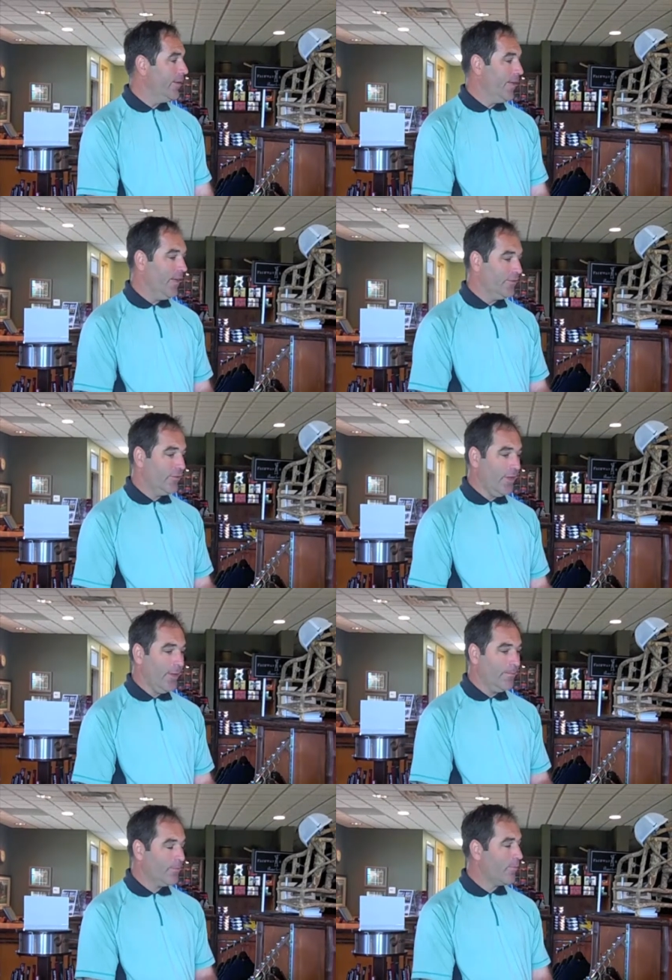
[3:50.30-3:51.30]
It's
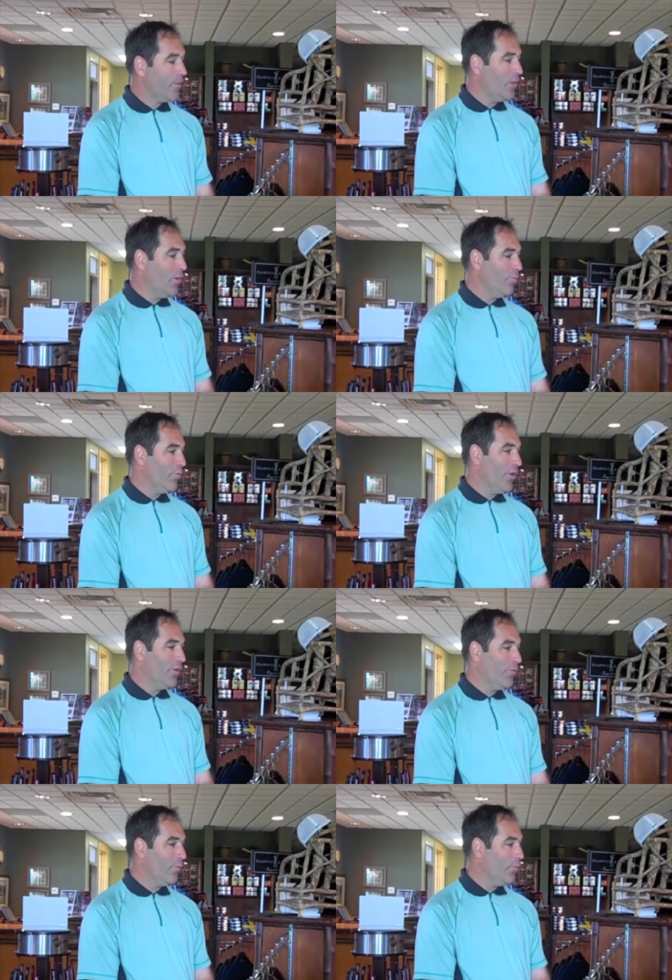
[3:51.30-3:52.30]
uh, you know
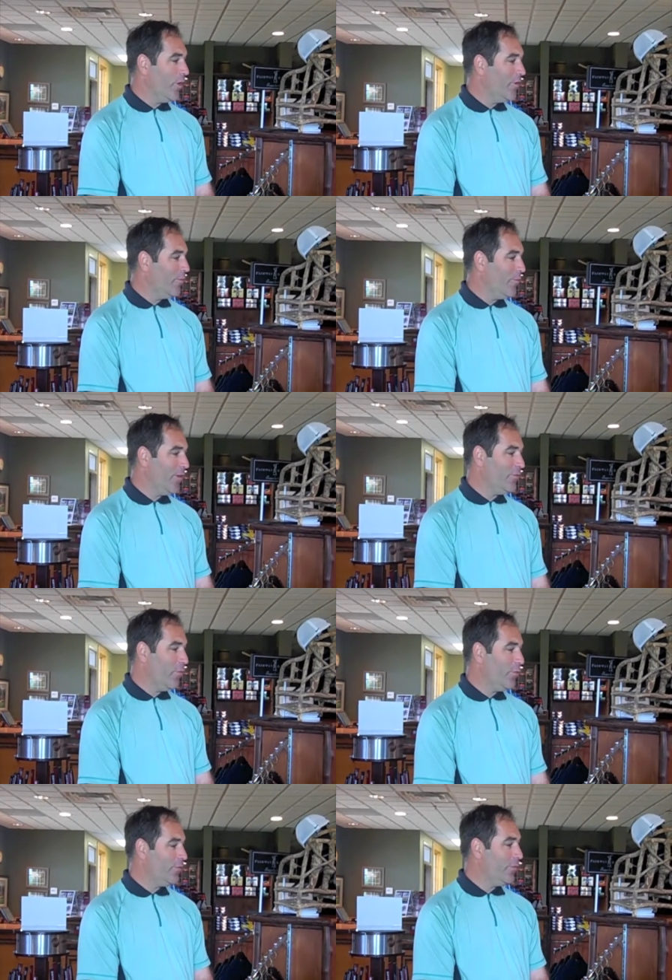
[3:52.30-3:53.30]
bring your bring your best
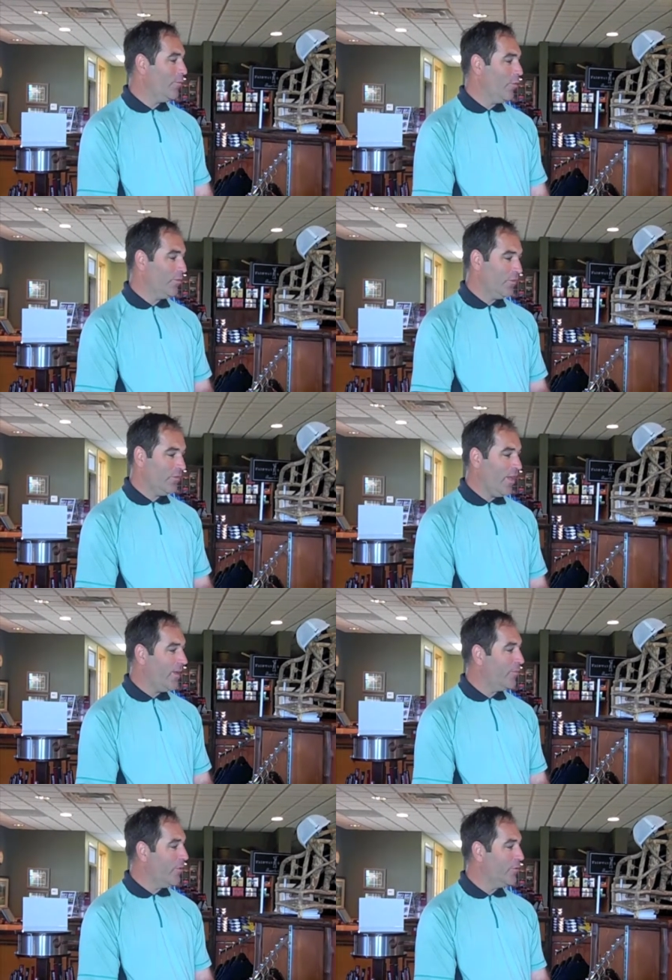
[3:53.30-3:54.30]
foursome or just
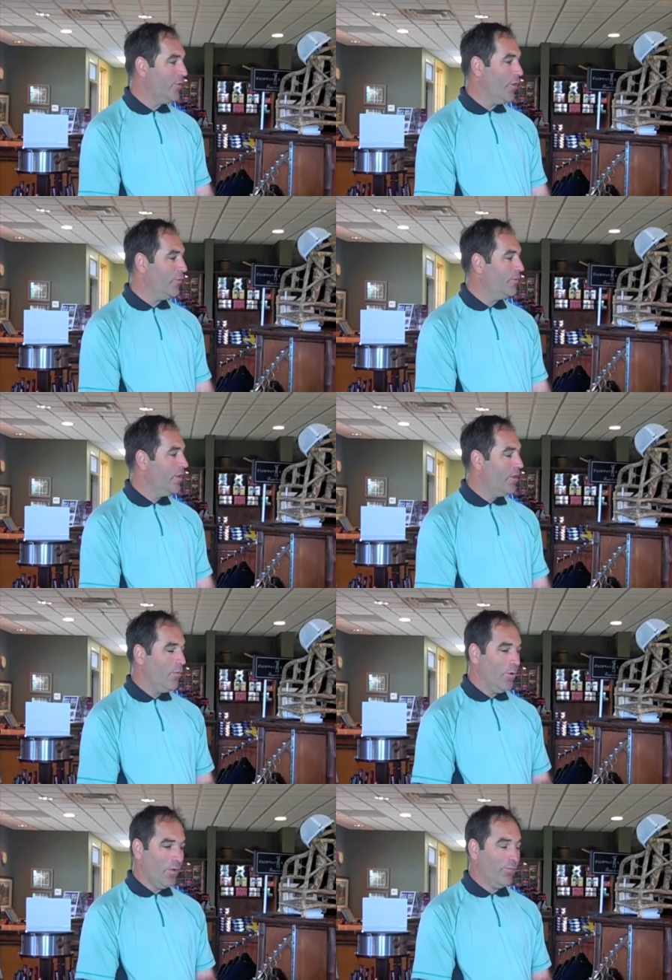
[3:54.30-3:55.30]
sign up on your own.
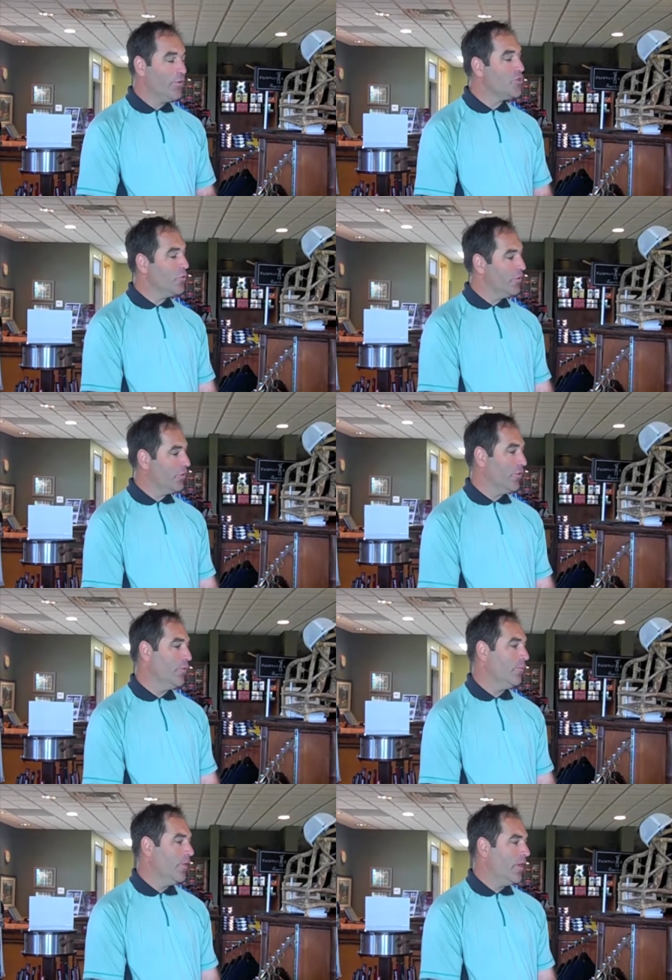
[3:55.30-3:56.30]
Mm-hmm. We can put you with a
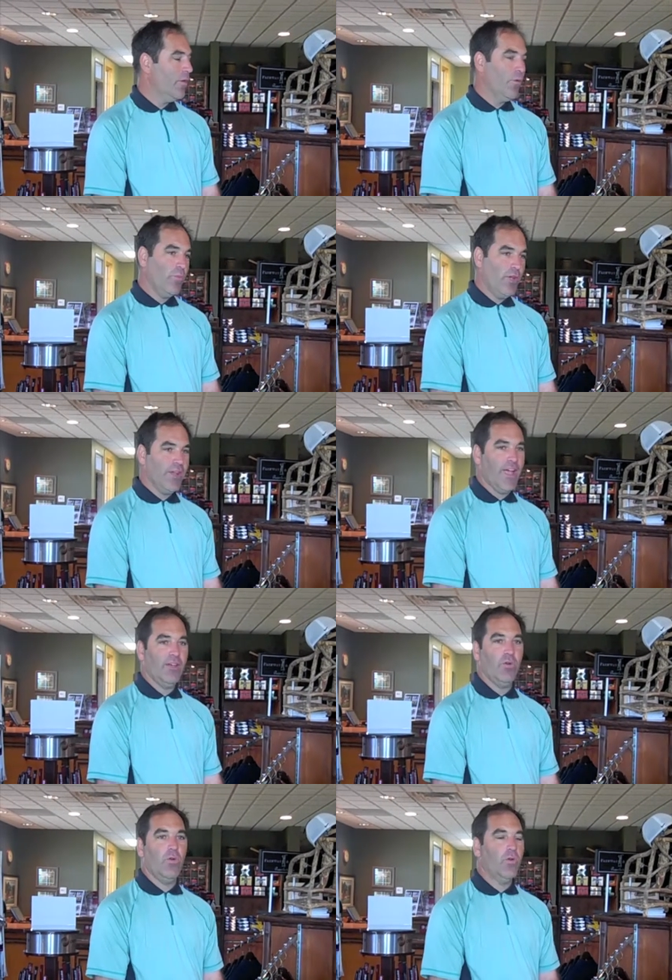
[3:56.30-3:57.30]
group. We play
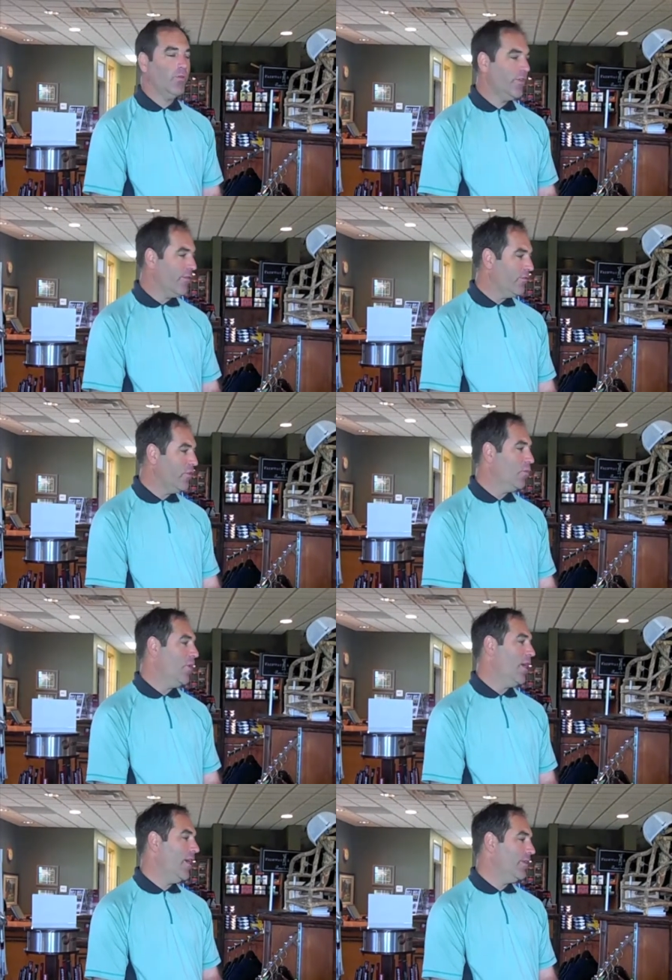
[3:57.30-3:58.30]
nine holes, have a little
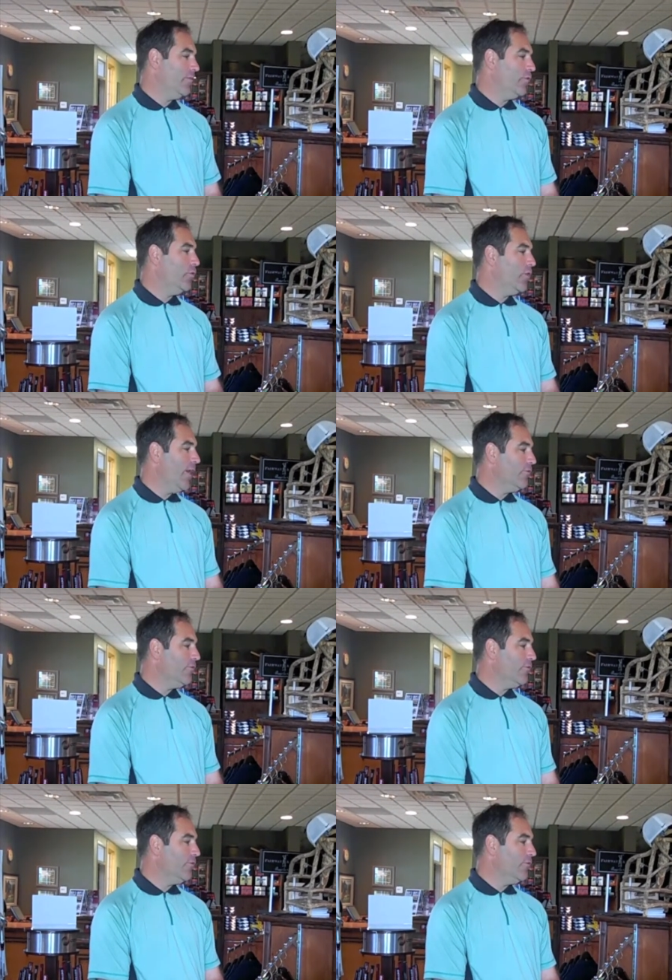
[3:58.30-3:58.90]
wine and food mm-hmm.